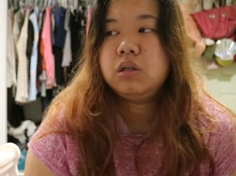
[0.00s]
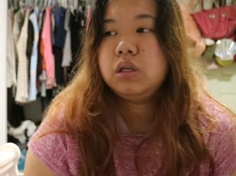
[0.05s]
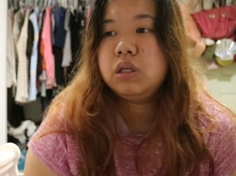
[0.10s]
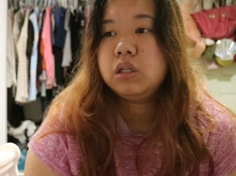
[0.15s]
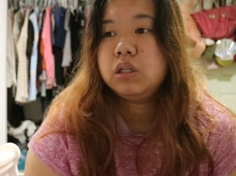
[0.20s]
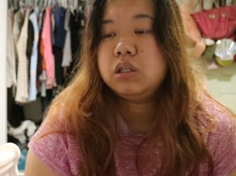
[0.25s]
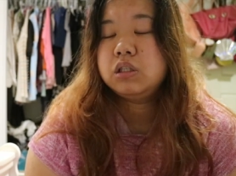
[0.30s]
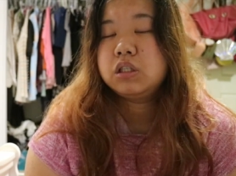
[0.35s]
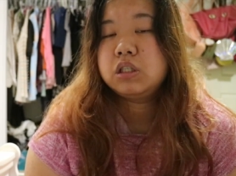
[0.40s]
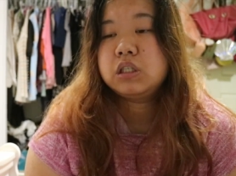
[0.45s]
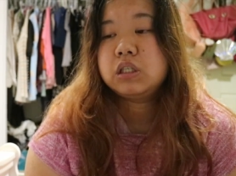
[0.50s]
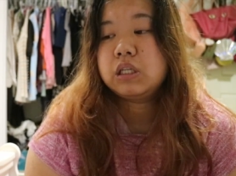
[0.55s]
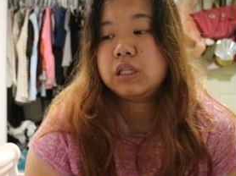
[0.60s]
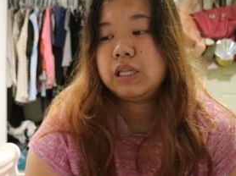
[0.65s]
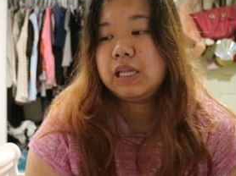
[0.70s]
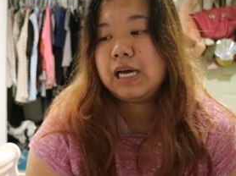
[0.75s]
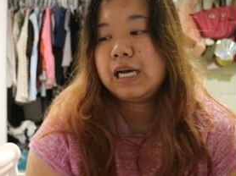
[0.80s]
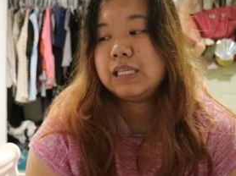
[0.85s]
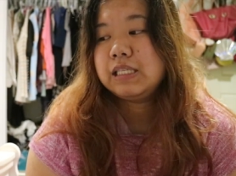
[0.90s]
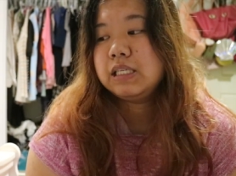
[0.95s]
English
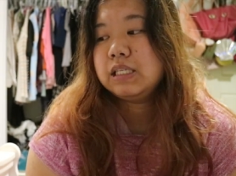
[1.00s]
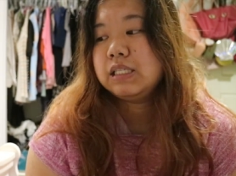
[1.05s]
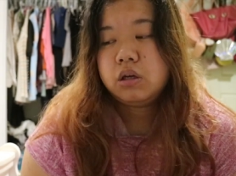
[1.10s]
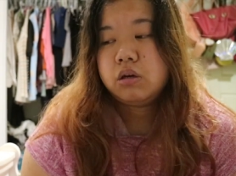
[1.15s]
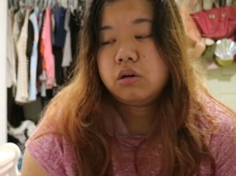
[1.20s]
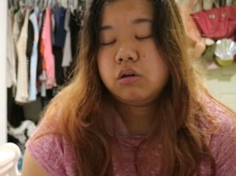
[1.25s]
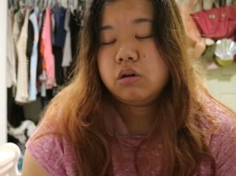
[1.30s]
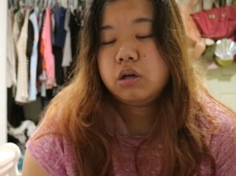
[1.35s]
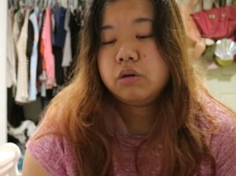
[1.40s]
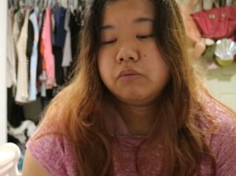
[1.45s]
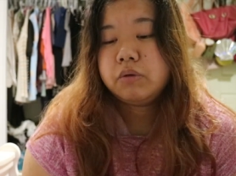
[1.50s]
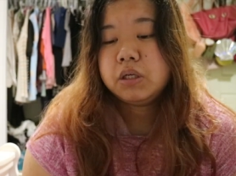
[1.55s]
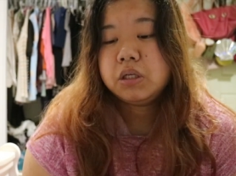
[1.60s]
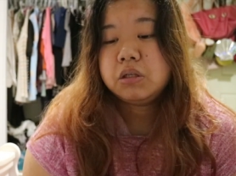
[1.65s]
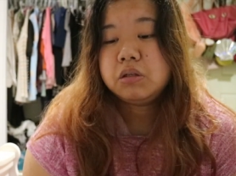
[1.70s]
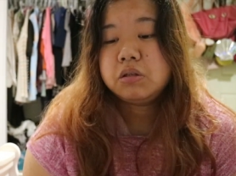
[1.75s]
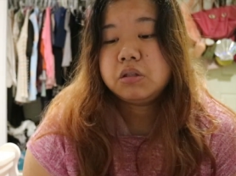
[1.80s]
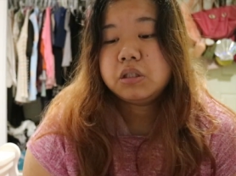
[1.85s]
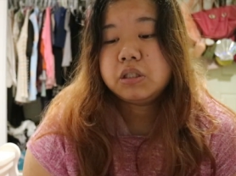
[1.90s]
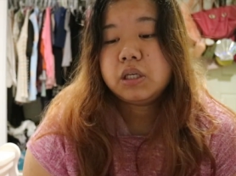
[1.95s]
classes. All I
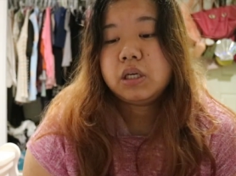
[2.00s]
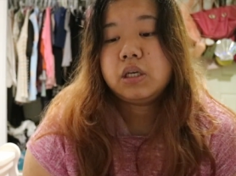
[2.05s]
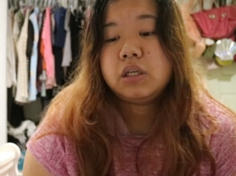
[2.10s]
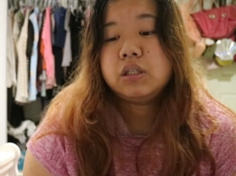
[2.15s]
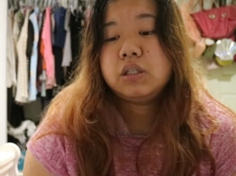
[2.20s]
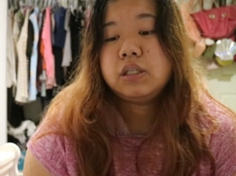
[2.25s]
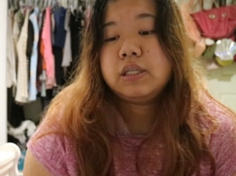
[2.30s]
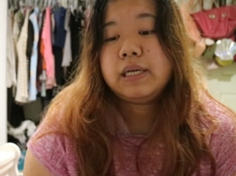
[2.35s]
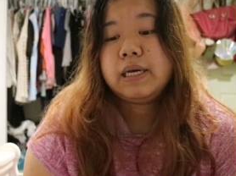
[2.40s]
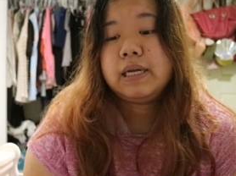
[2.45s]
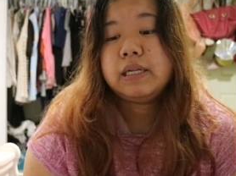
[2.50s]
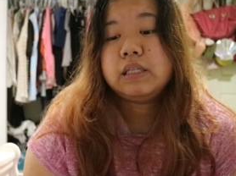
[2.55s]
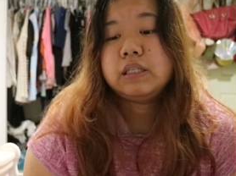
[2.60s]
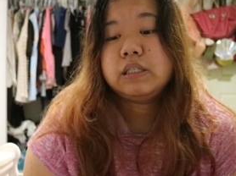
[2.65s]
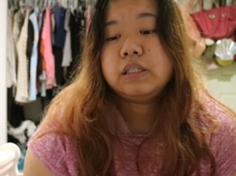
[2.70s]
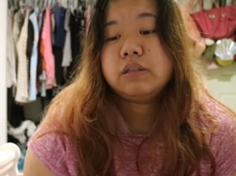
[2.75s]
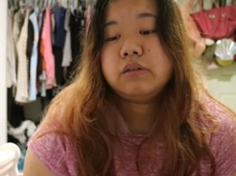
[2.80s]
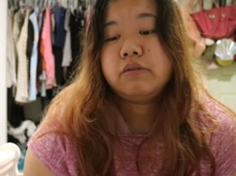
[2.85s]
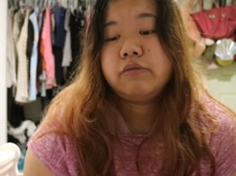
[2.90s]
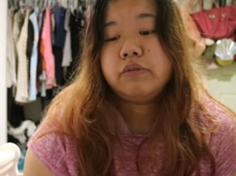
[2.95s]
wanted to say is that,
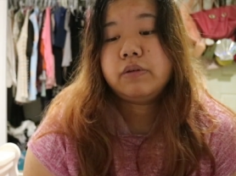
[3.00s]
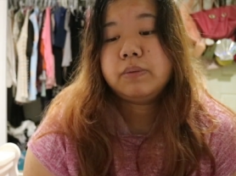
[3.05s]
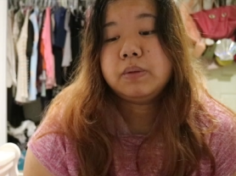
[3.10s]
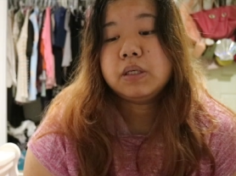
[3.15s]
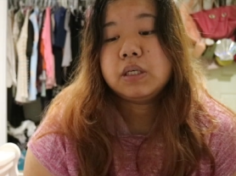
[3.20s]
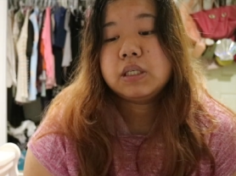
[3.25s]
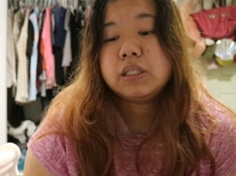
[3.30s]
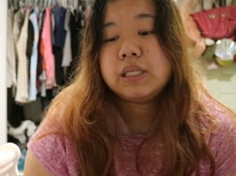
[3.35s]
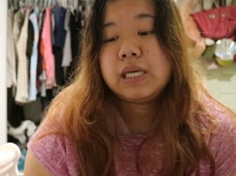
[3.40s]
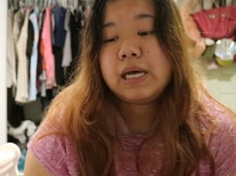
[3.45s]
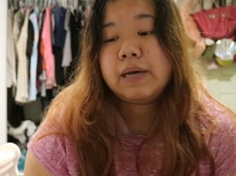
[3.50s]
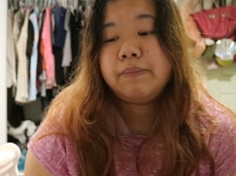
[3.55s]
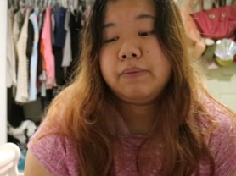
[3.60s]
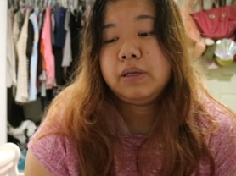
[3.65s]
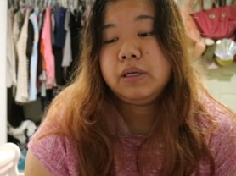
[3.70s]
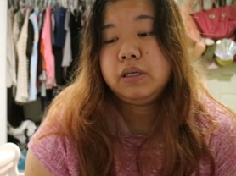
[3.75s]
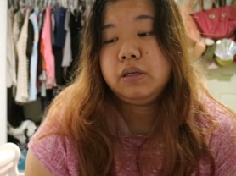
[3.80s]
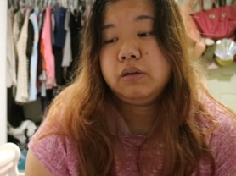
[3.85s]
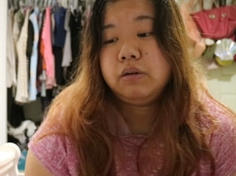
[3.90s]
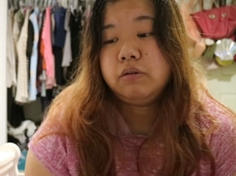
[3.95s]
so if you guys have
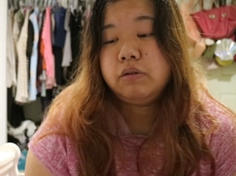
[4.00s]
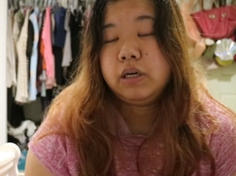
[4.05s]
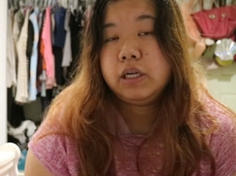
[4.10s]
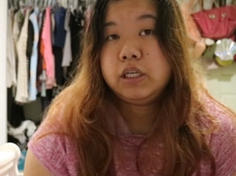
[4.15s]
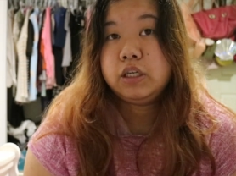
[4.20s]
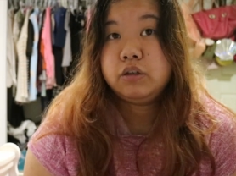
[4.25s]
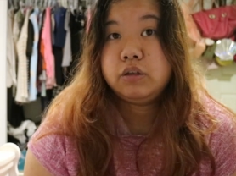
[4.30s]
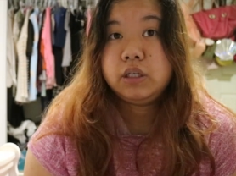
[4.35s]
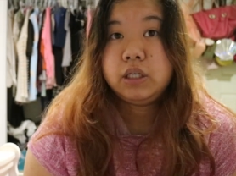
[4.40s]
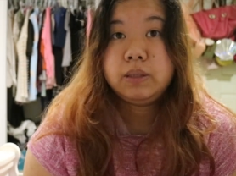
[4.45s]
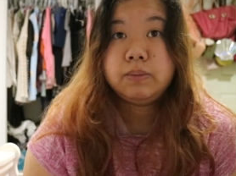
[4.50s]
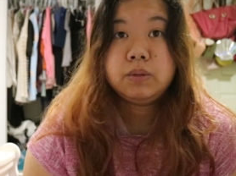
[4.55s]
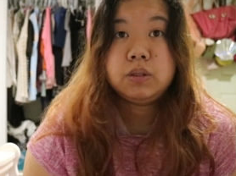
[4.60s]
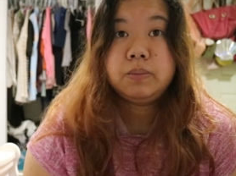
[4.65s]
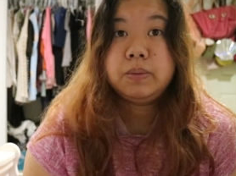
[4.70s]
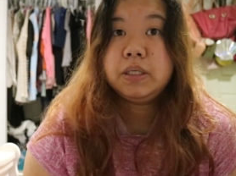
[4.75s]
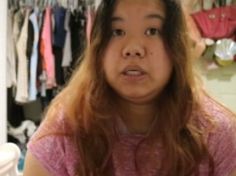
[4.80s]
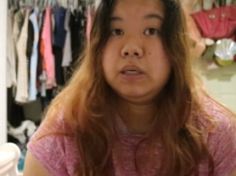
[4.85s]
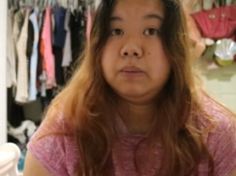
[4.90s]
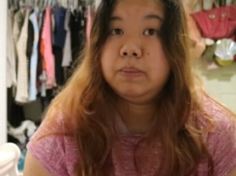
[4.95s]
a dream to
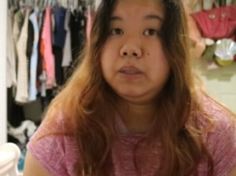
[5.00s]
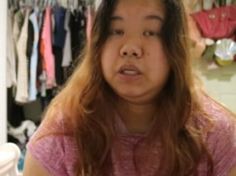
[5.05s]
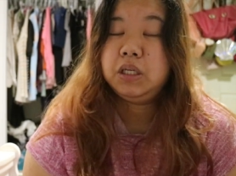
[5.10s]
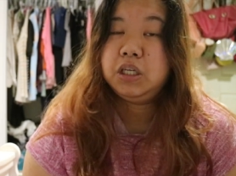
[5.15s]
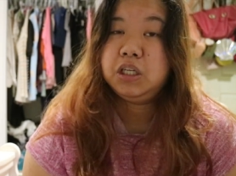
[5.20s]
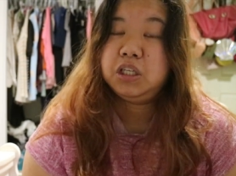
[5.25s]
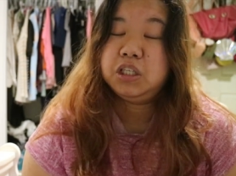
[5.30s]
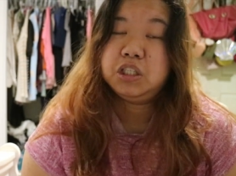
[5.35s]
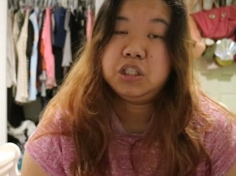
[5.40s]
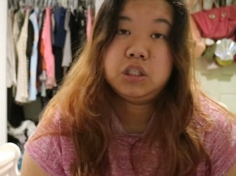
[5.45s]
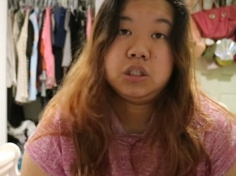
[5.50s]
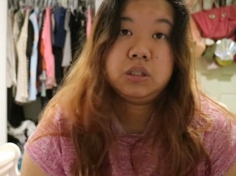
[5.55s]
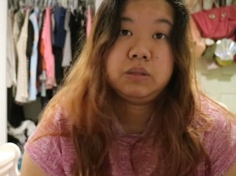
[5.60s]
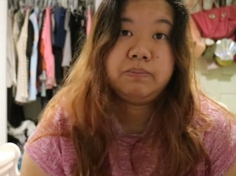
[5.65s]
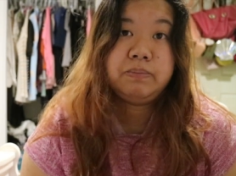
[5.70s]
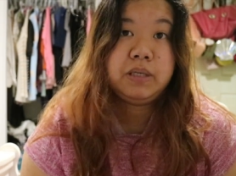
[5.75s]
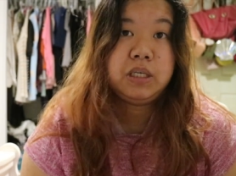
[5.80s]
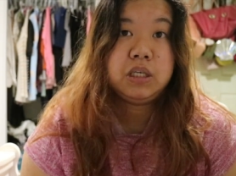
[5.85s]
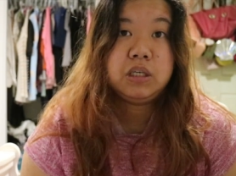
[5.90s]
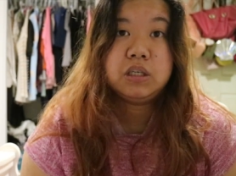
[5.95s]
become an English
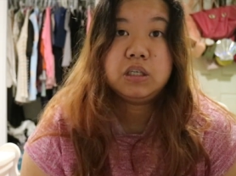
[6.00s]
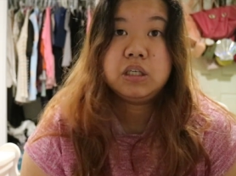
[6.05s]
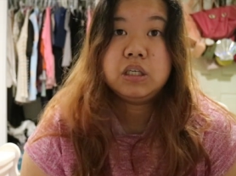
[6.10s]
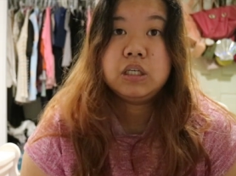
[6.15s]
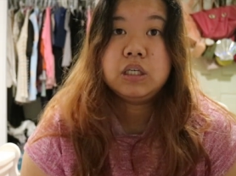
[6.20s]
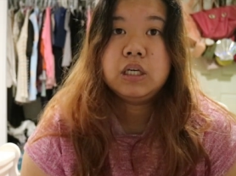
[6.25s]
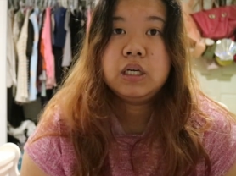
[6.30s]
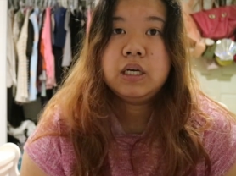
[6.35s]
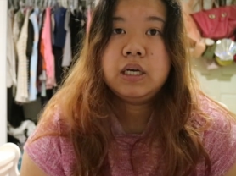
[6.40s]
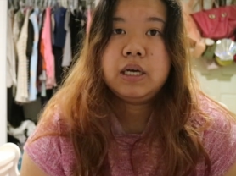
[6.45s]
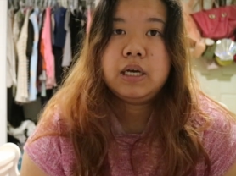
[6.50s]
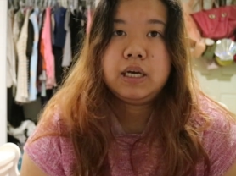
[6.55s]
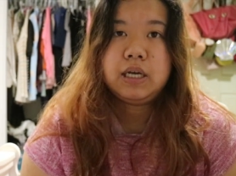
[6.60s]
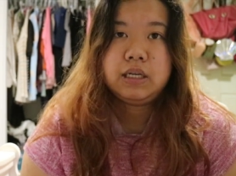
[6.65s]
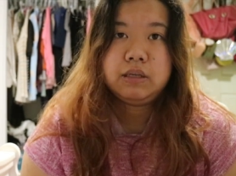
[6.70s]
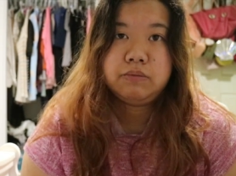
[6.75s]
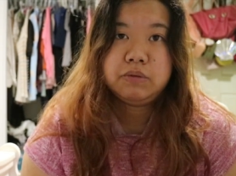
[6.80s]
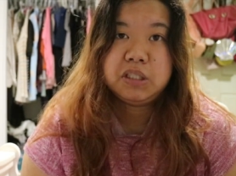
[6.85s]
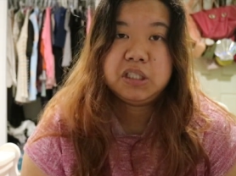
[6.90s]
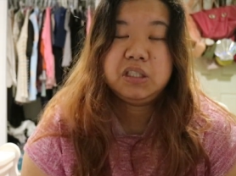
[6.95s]
speaker and
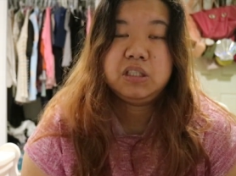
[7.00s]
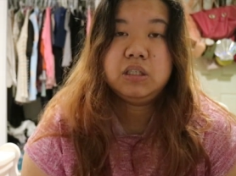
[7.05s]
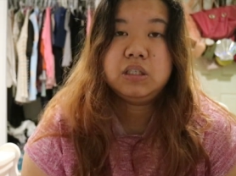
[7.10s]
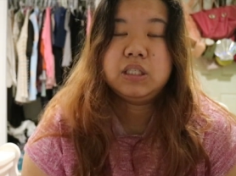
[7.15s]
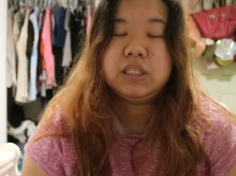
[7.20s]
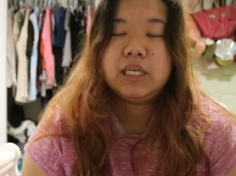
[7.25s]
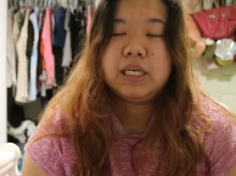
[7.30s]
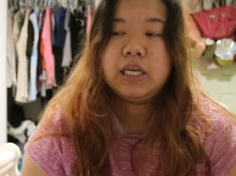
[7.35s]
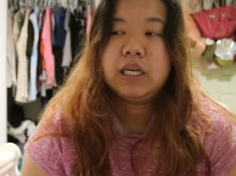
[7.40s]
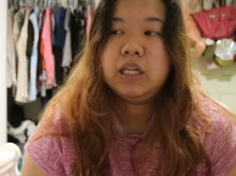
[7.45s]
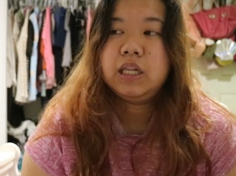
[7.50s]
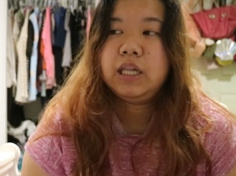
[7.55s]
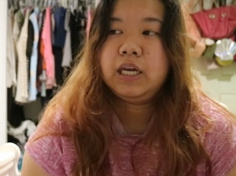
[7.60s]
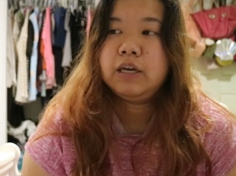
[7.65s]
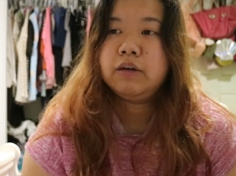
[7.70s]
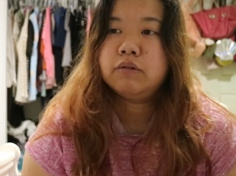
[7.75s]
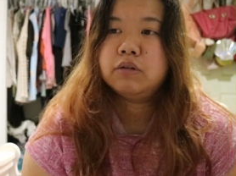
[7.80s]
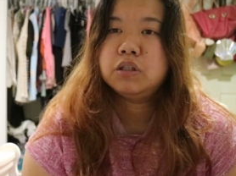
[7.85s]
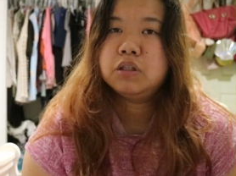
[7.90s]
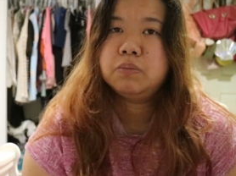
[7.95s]
it was the second
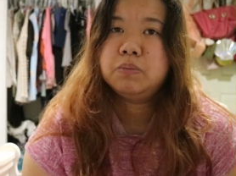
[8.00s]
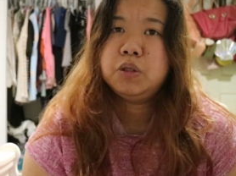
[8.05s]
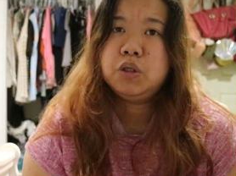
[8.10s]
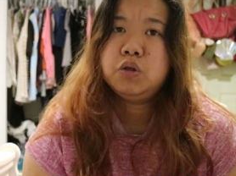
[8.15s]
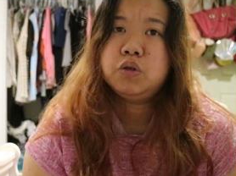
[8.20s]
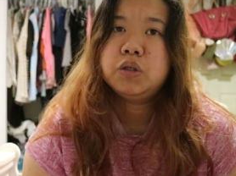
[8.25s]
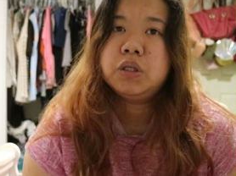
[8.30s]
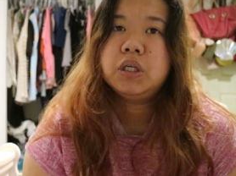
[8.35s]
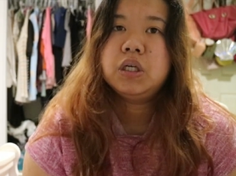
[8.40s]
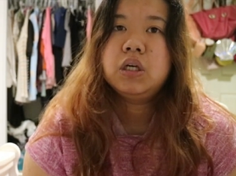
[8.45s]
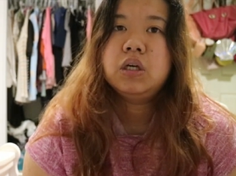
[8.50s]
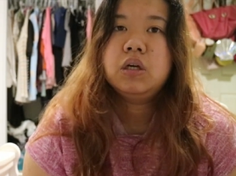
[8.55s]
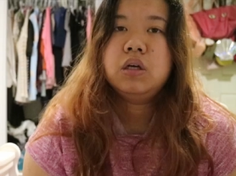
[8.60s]
language of yours,